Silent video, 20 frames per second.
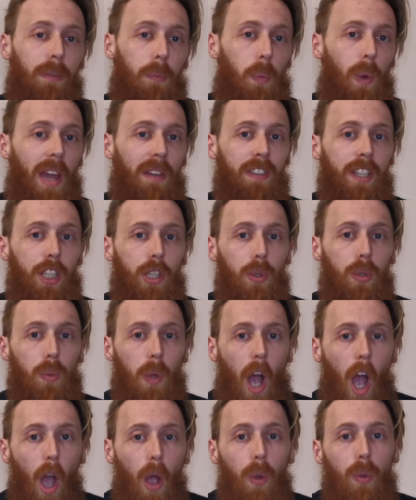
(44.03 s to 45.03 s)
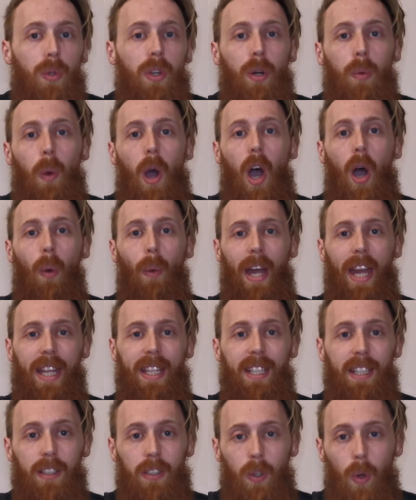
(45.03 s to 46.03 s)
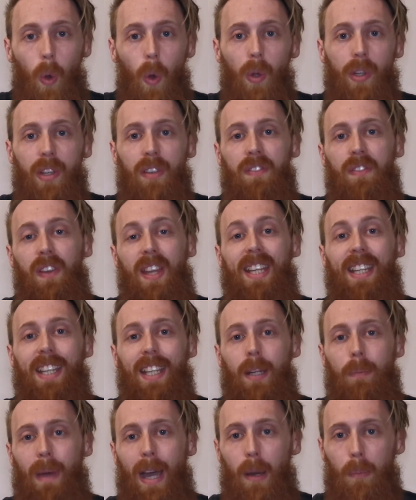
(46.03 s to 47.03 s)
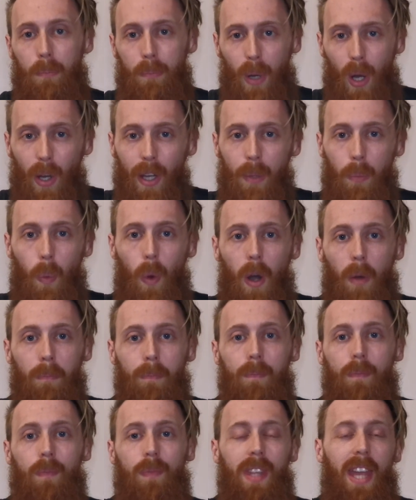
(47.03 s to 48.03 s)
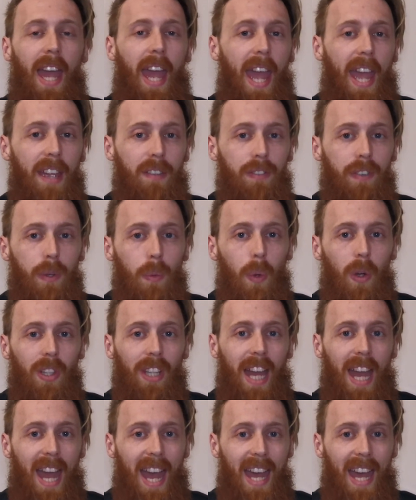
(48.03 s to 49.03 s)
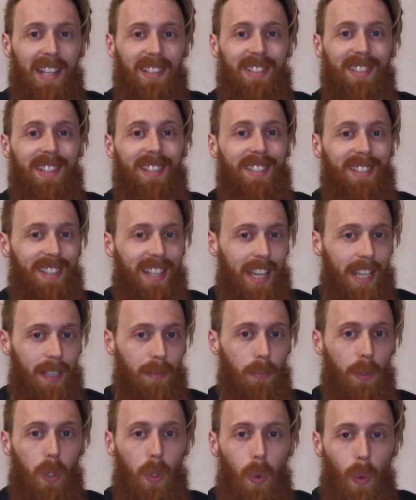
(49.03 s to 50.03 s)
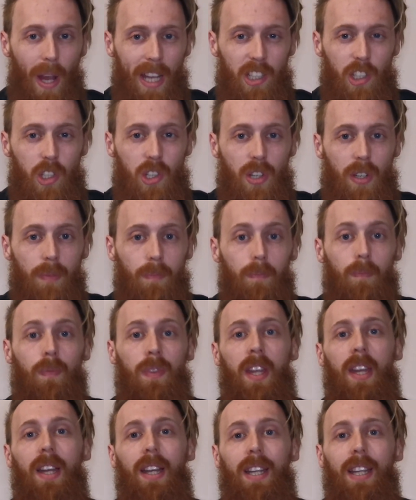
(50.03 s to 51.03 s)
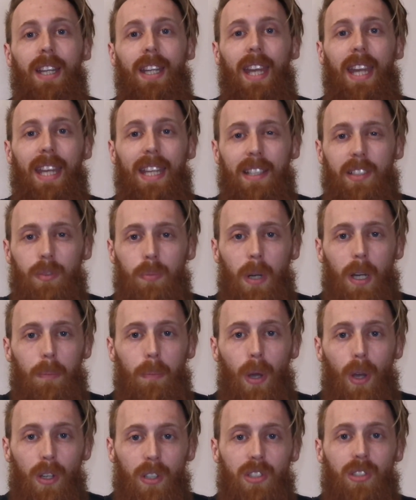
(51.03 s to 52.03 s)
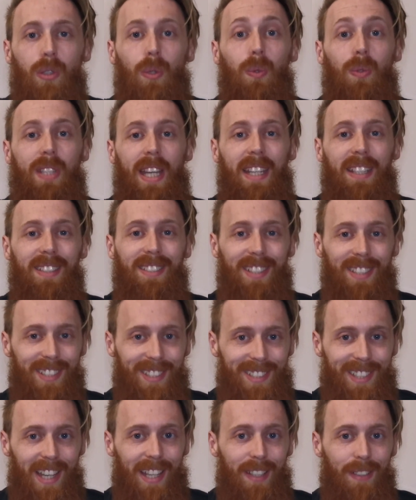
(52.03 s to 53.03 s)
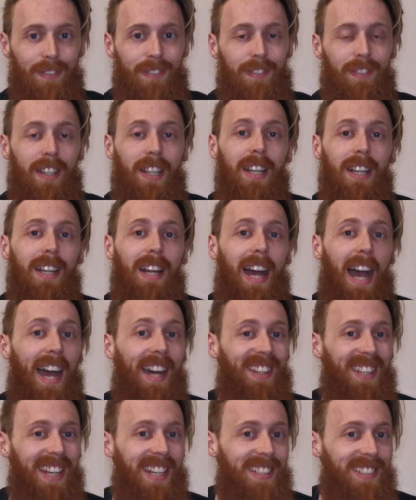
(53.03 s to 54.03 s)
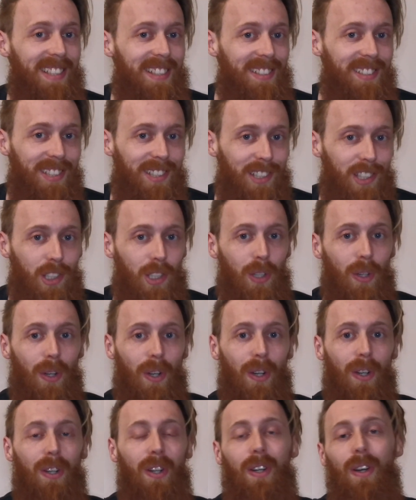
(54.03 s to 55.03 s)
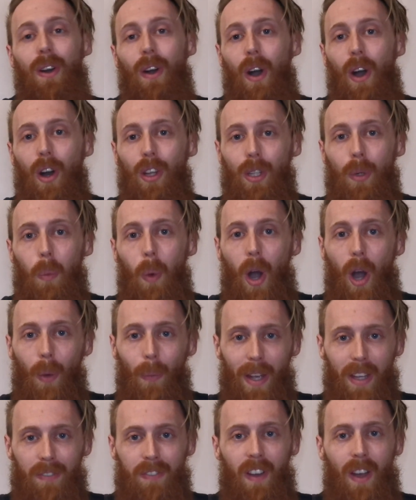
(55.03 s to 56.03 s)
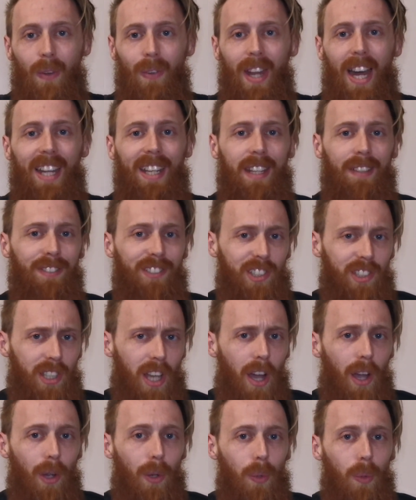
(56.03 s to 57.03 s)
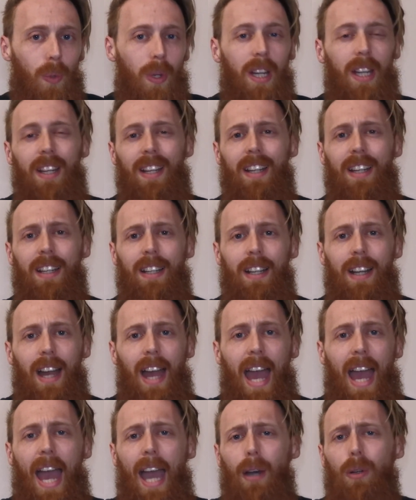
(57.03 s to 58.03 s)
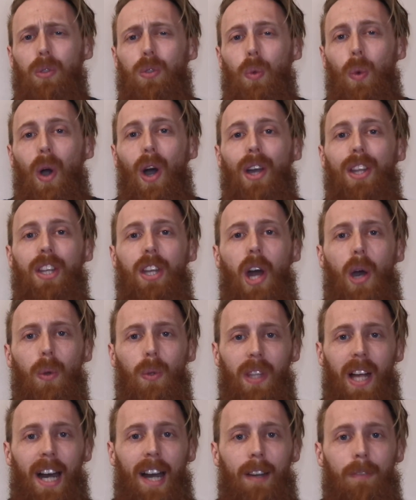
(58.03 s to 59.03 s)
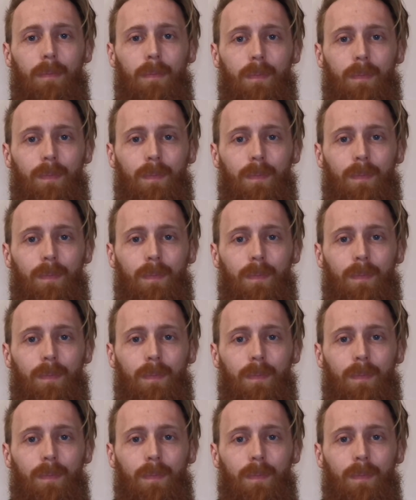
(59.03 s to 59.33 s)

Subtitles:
whether you own a Huawei or you're thinking about buying one, everyone has the same question. Is my personal data safe and is it secure on a Huawei phone? And if so, how do I know that?